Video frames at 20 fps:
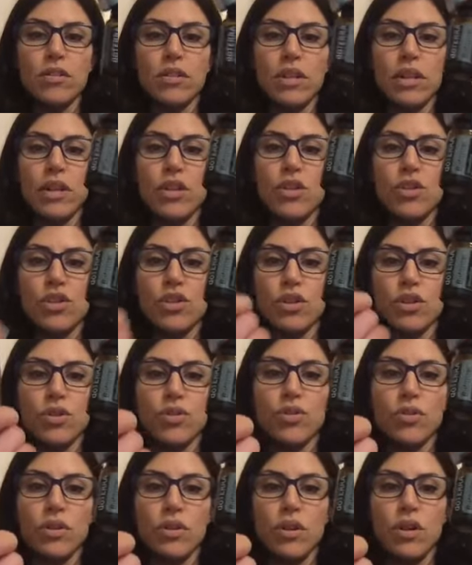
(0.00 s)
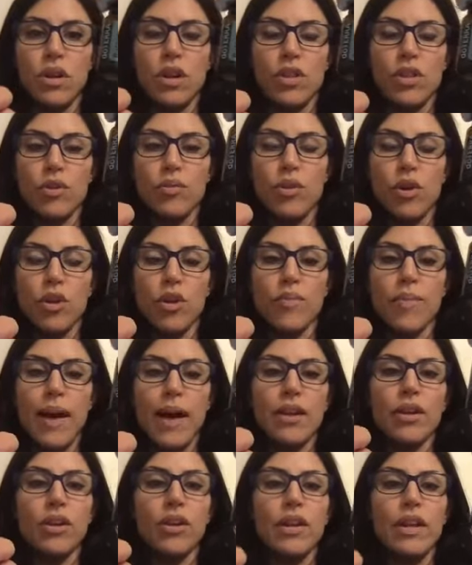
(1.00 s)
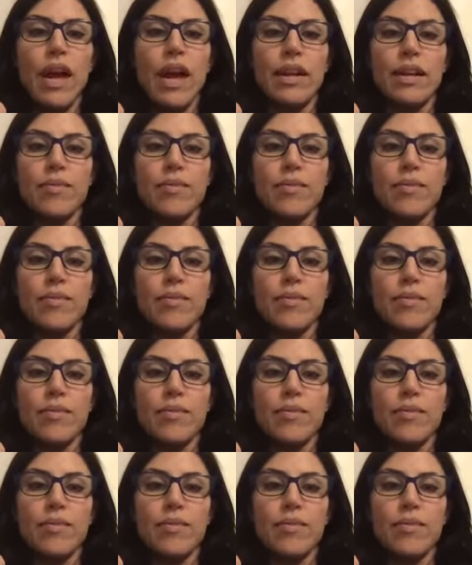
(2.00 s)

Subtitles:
into the roller bottle and added my